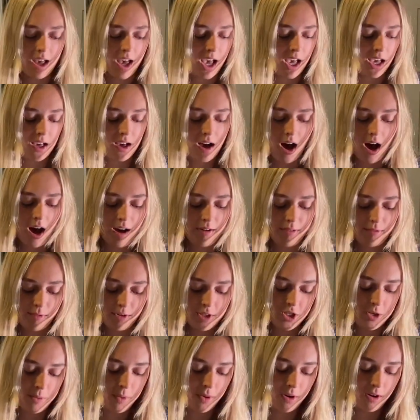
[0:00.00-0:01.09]
cuff, which you
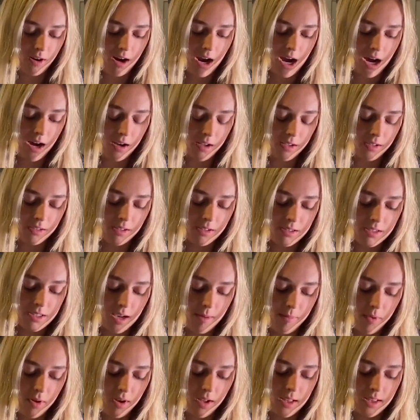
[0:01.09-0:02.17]
put around
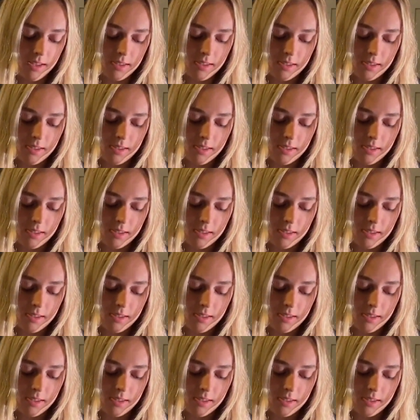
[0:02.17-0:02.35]
someone's